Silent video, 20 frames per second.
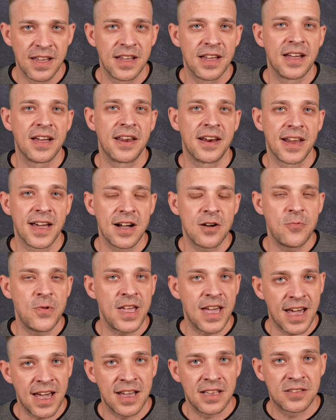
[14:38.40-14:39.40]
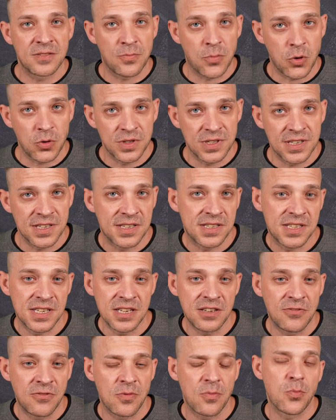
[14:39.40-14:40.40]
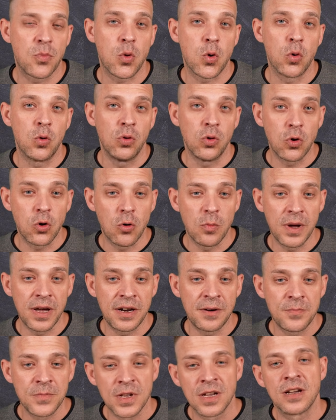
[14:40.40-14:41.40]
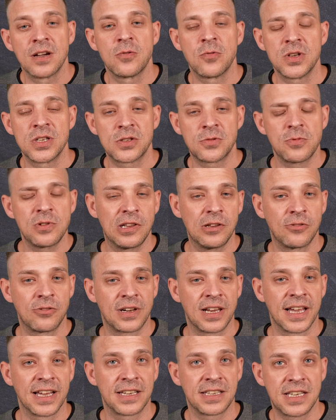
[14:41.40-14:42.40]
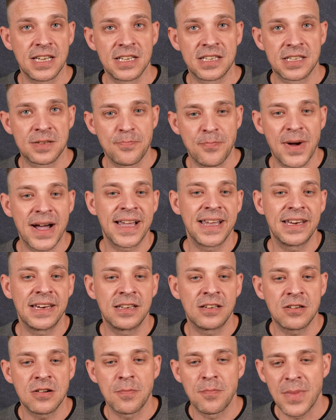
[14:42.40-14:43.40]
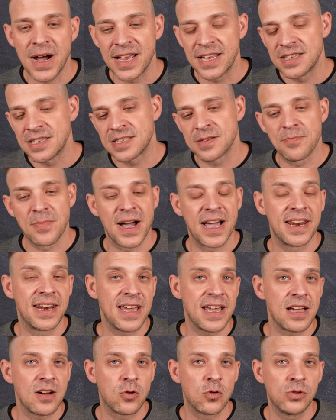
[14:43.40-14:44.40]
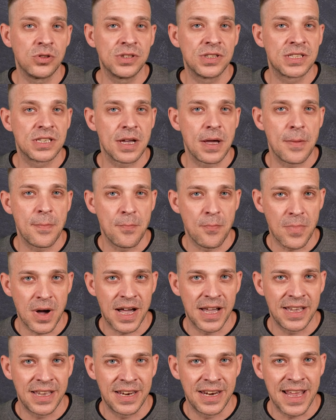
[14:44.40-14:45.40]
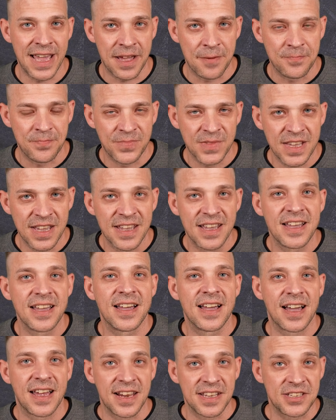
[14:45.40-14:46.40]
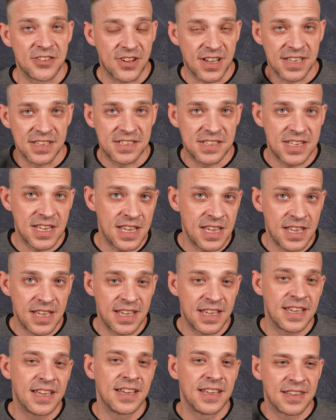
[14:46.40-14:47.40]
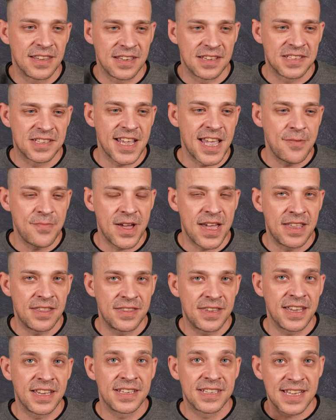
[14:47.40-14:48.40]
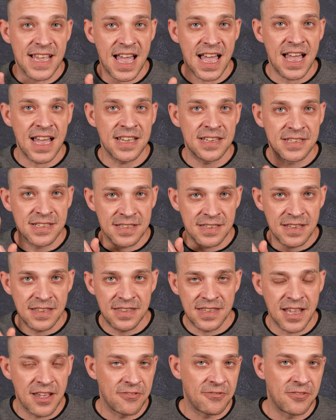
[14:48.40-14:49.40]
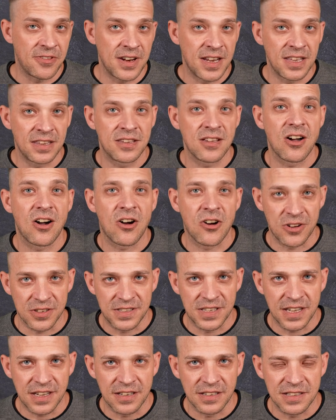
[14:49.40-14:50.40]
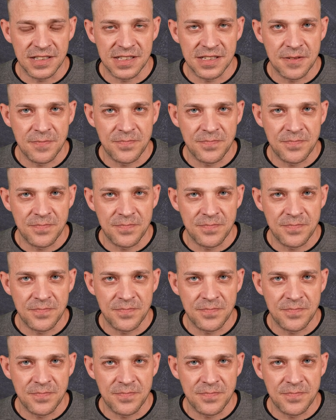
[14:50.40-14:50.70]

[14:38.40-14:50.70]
Now we add possessive pronomen, which would look like this, meine, meins, meine und meine. And as you can see, same endings as the definite articles.